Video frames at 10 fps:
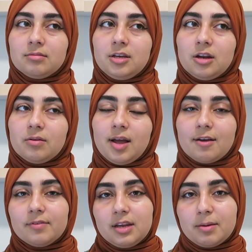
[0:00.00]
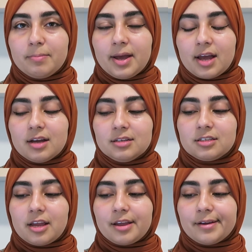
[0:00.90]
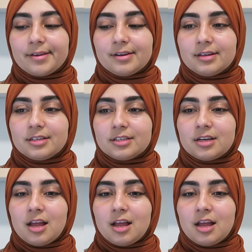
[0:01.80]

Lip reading: you know, have an impact. And